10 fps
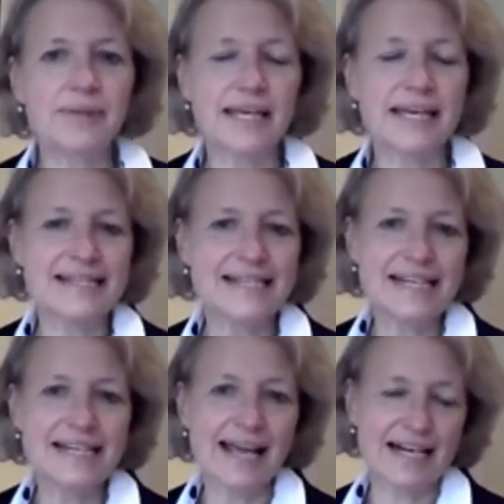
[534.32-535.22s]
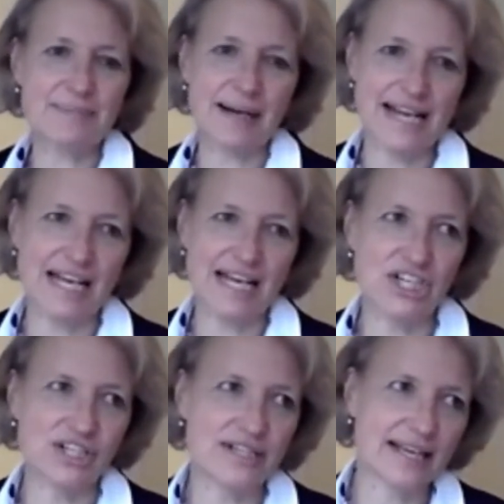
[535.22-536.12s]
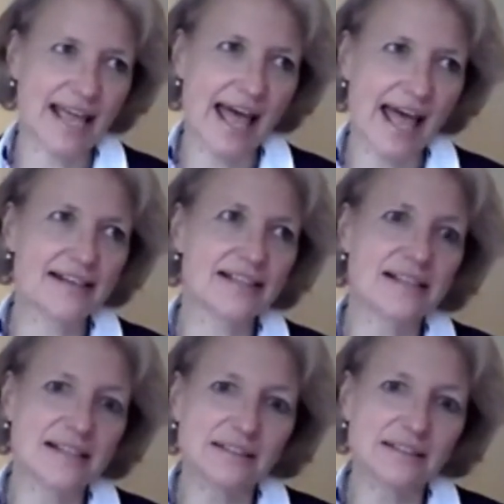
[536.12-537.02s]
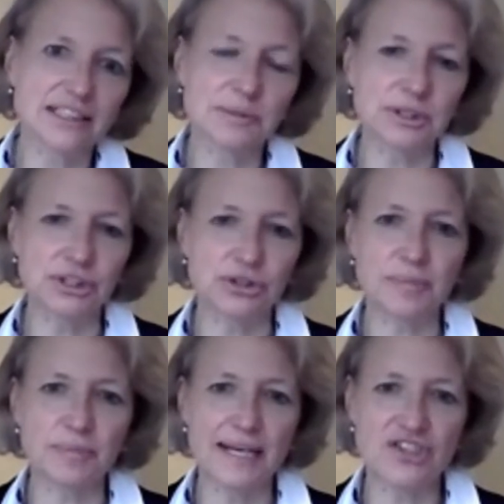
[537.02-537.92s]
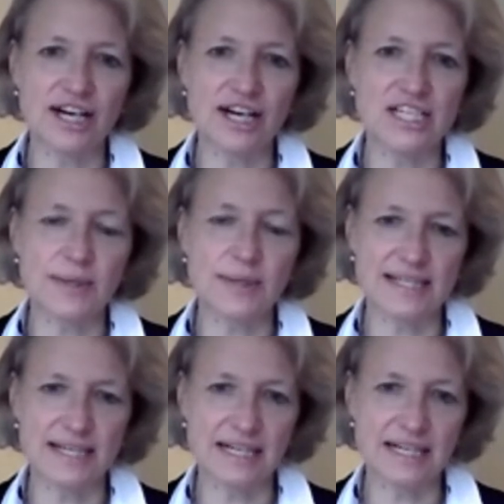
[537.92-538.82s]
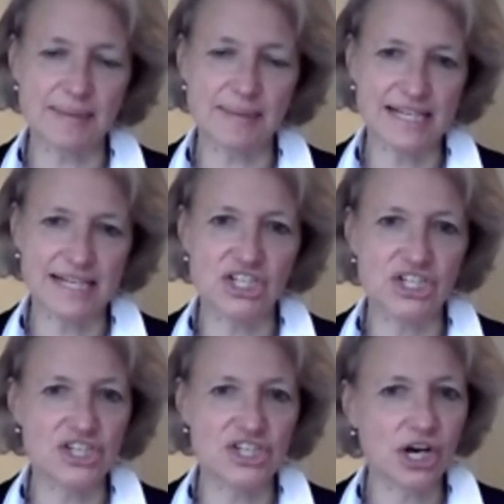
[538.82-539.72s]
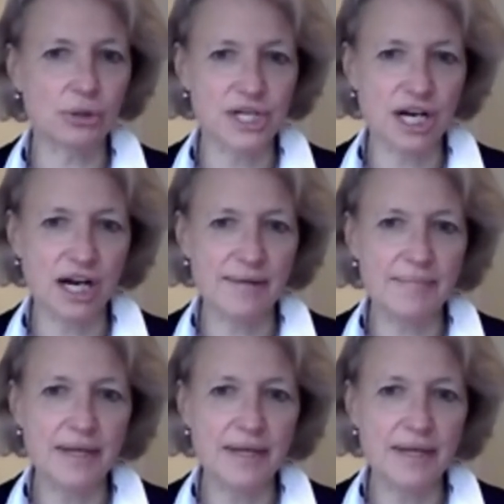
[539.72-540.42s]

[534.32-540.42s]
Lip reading: Exceeding expectations. Again, as consultants, we should all be trying to exceed expectations the whole time.